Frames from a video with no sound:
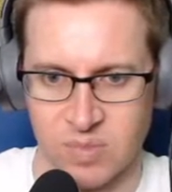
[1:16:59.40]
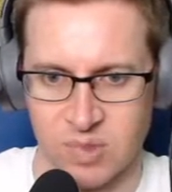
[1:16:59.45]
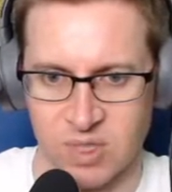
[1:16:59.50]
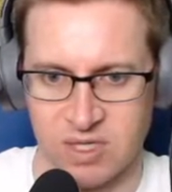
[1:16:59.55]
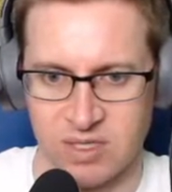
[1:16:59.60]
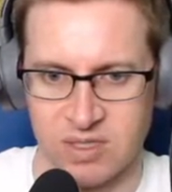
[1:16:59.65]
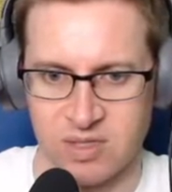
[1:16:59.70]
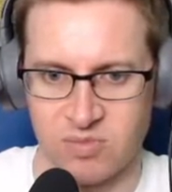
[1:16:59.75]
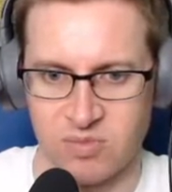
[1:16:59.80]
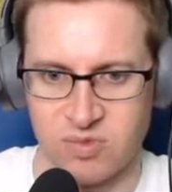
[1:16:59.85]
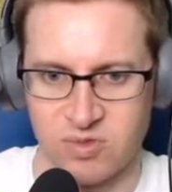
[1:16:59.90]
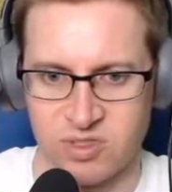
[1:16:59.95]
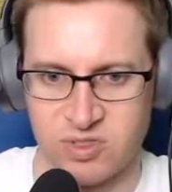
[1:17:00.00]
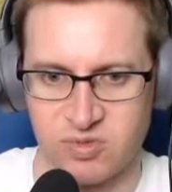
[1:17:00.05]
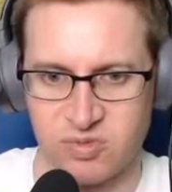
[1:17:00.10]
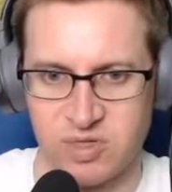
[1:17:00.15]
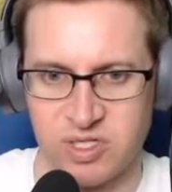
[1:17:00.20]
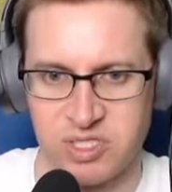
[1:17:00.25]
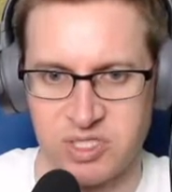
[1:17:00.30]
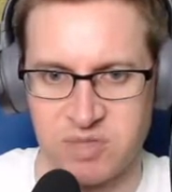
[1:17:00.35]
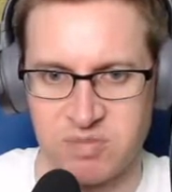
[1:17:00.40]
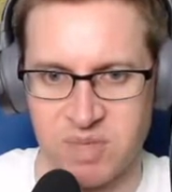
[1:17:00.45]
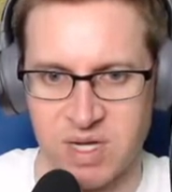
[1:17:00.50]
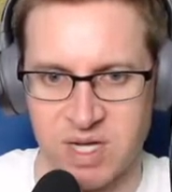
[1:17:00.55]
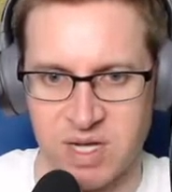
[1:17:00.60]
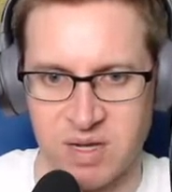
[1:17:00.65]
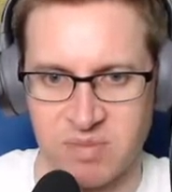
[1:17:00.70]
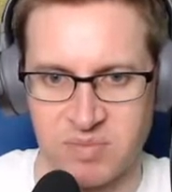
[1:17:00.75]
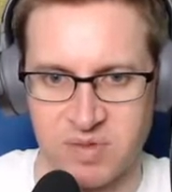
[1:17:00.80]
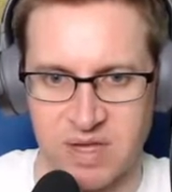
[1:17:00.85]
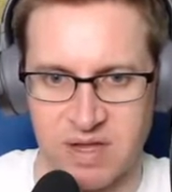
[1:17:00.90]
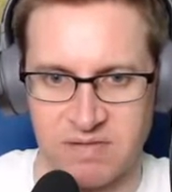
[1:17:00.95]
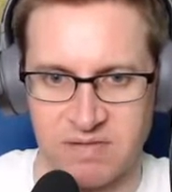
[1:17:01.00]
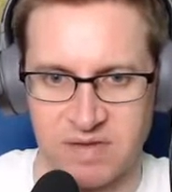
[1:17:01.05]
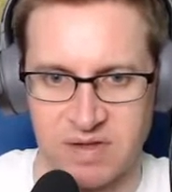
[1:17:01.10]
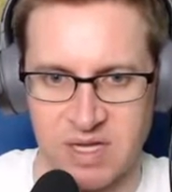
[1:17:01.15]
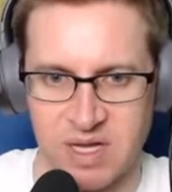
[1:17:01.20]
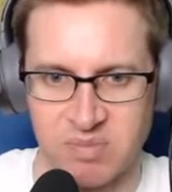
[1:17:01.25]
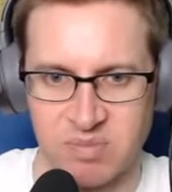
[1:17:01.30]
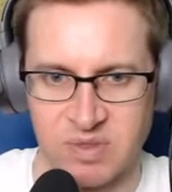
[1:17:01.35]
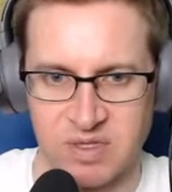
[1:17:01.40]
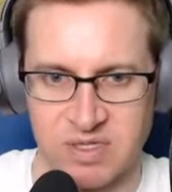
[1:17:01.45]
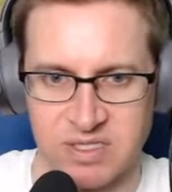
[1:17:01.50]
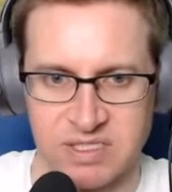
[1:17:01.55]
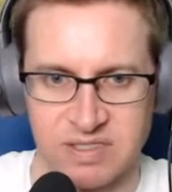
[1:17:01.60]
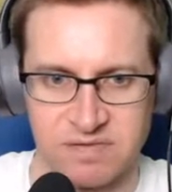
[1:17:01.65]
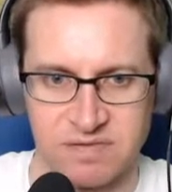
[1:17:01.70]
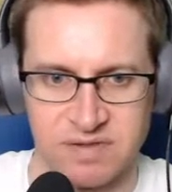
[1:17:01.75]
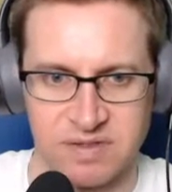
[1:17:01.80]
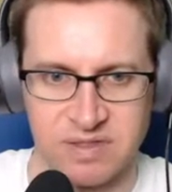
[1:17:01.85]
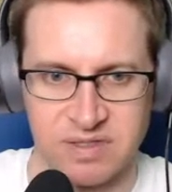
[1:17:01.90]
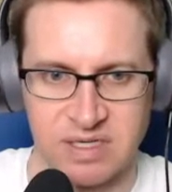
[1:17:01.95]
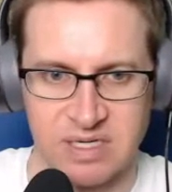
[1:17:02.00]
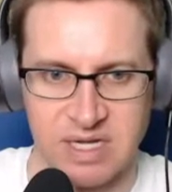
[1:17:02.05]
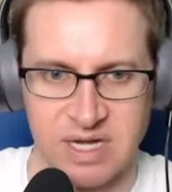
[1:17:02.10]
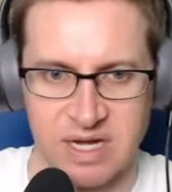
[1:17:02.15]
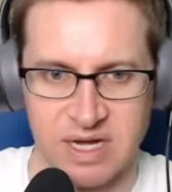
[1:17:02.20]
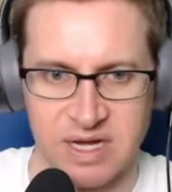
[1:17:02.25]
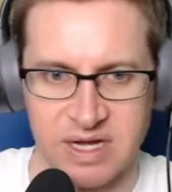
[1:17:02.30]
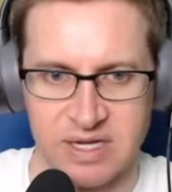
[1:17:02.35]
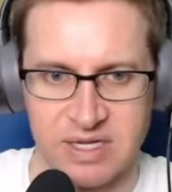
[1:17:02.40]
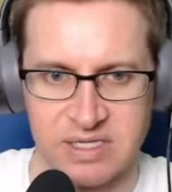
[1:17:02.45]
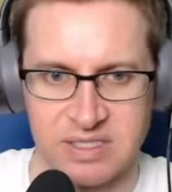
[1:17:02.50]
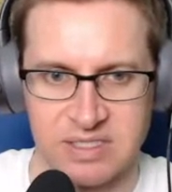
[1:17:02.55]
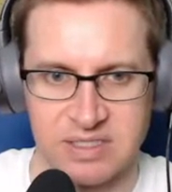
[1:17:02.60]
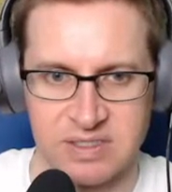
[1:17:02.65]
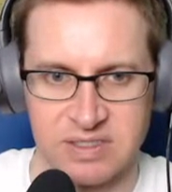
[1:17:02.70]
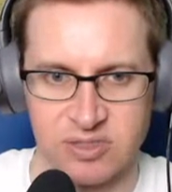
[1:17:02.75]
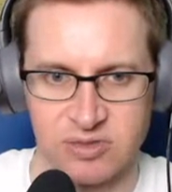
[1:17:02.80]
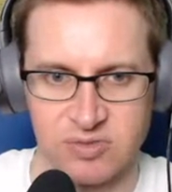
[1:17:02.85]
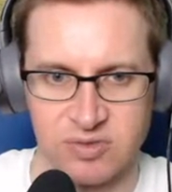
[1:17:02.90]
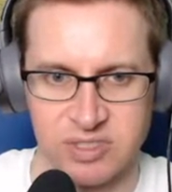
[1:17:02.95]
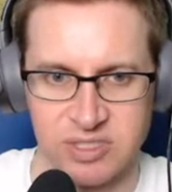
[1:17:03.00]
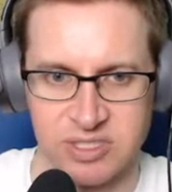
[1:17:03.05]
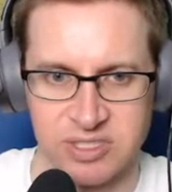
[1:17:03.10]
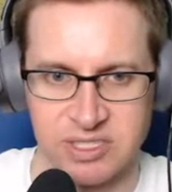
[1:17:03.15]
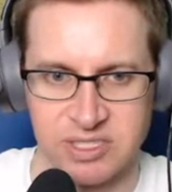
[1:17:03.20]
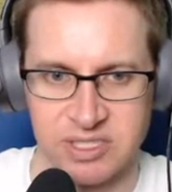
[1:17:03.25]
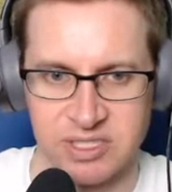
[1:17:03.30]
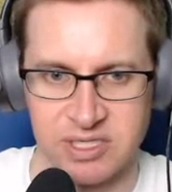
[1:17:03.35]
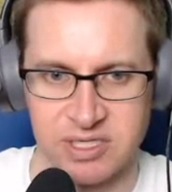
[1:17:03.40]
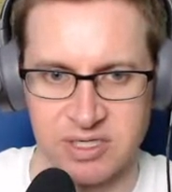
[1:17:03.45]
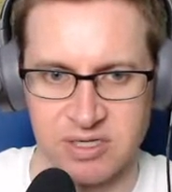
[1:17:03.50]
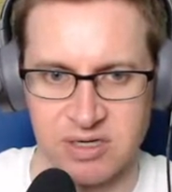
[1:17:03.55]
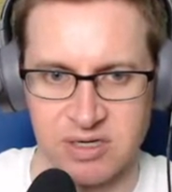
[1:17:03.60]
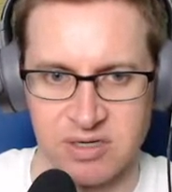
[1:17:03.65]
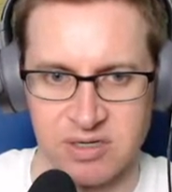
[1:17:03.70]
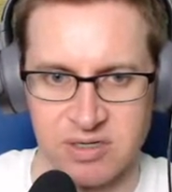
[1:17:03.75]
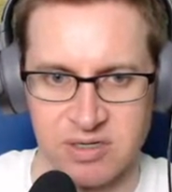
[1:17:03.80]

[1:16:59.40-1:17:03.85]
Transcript: And then we'll switch them up, have a couple of different kinds of trees in here.